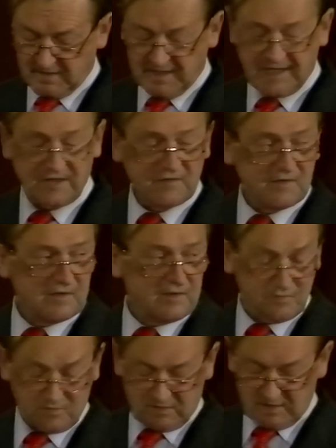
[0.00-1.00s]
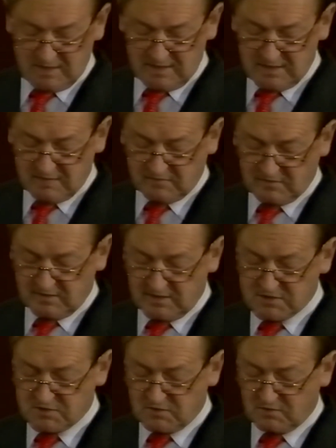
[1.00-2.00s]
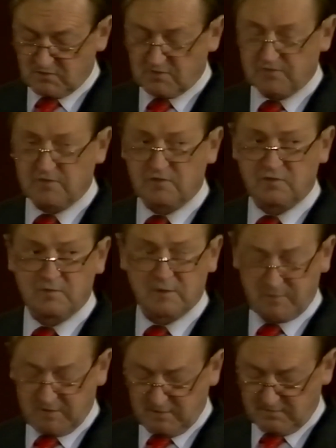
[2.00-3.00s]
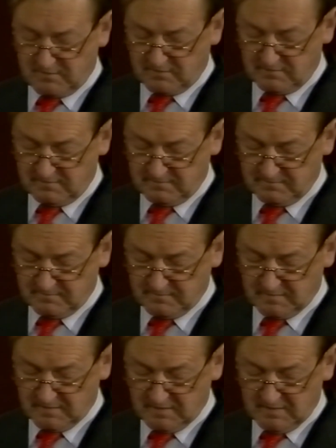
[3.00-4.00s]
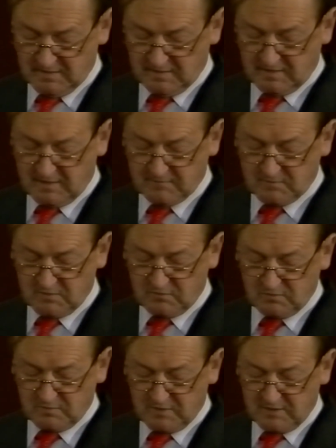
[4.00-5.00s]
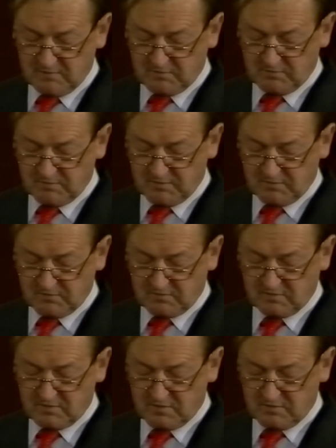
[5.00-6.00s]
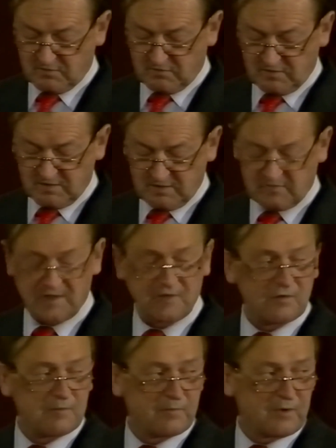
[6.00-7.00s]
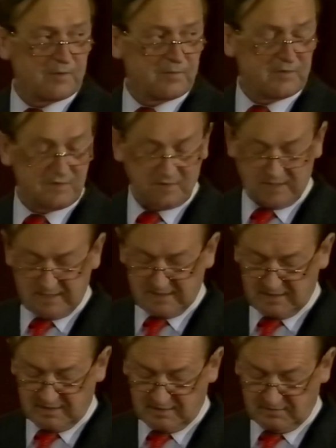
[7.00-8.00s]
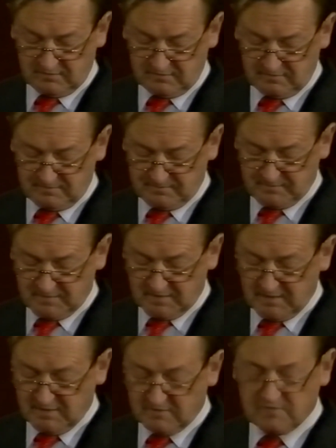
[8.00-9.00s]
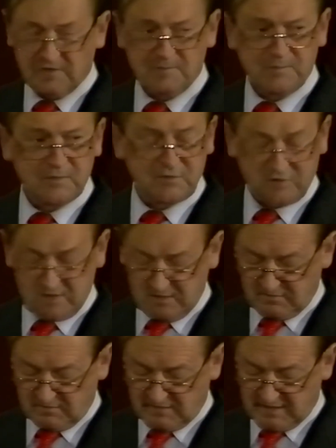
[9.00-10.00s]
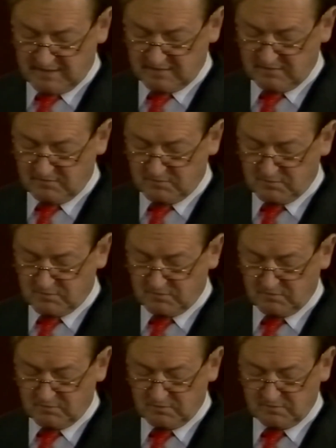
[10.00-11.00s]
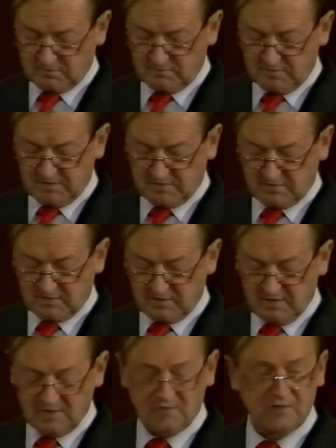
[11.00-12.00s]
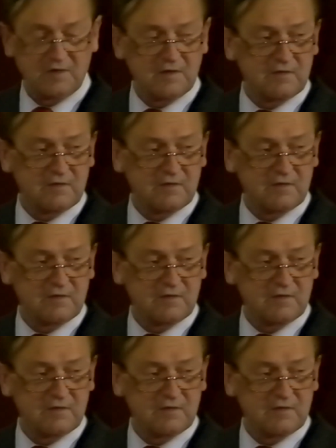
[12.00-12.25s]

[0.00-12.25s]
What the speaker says: As in the UK, escalation clauses should be prohibited. Companies should be able to purchase their own shares under appropriate guidelines. Simple changes like this would restore stability to the